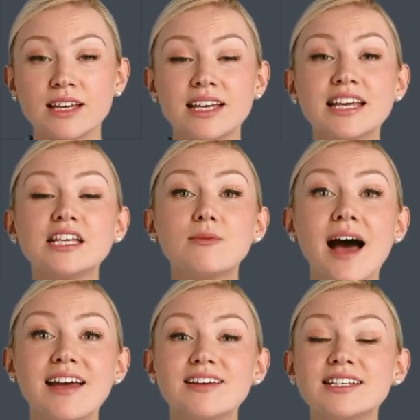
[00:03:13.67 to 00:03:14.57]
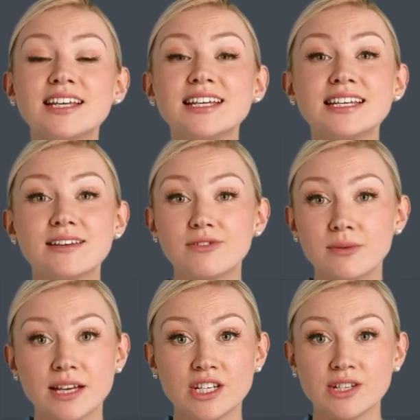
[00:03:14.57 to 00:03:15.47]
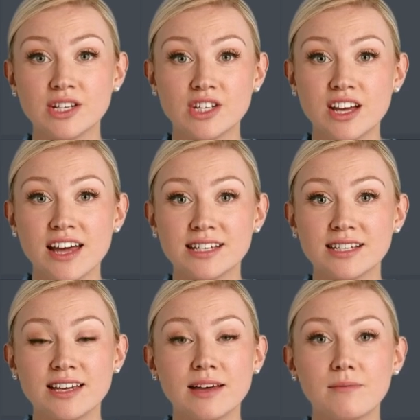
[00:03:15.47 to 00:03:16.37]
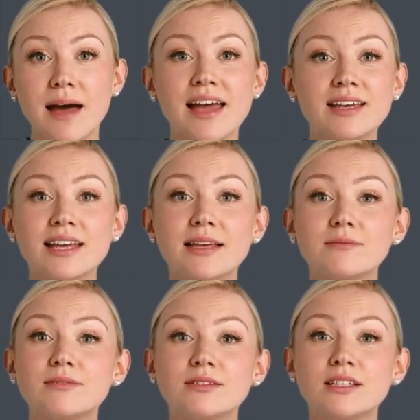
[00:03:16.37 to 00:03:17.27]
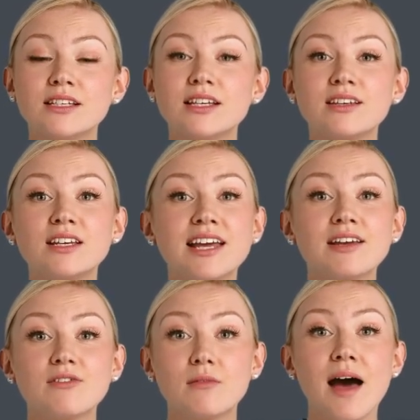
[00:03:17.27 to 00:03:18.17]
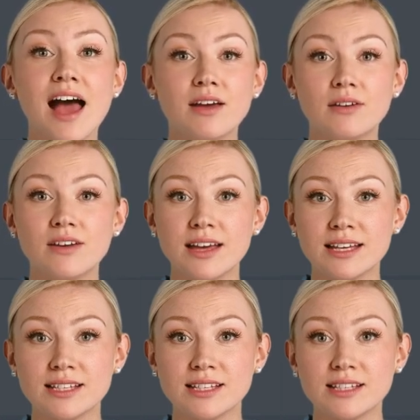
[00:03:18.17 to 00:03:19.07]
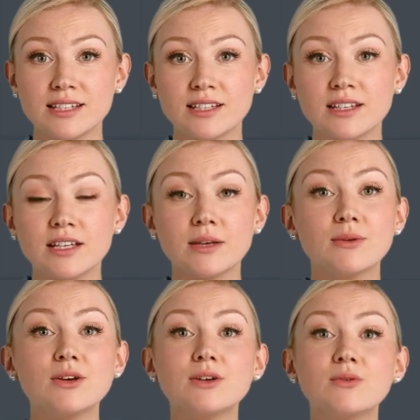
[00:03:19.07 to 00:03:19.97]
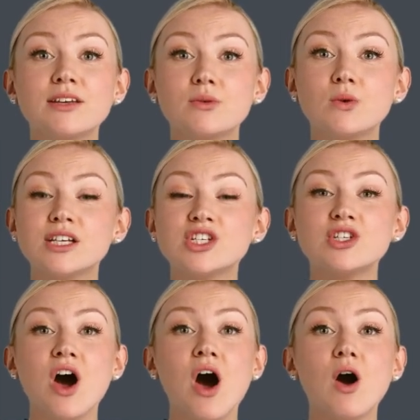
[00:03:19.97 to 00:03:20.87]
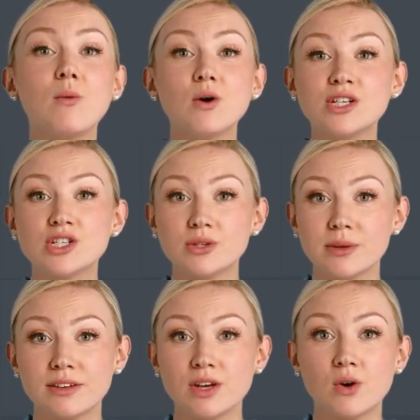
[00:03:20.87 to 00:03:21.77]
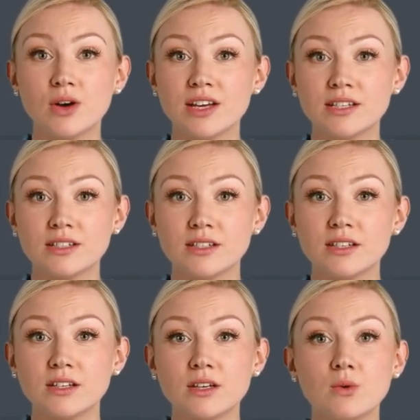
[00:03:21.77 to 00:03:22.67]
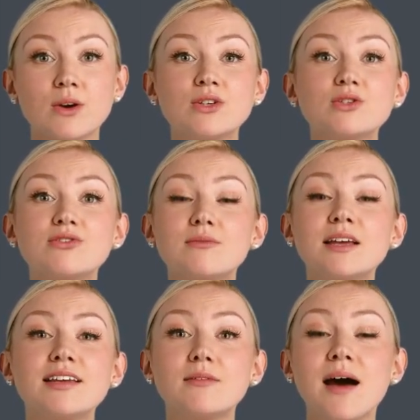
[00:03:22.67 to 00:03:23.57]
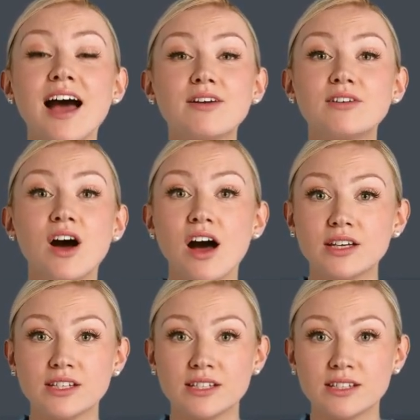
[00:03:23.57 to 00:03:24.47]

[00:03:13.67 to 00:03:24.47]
Each path contains information such as path name, the length of the path, that is, the period within which all points should be recorded, whether to repeat the path or not,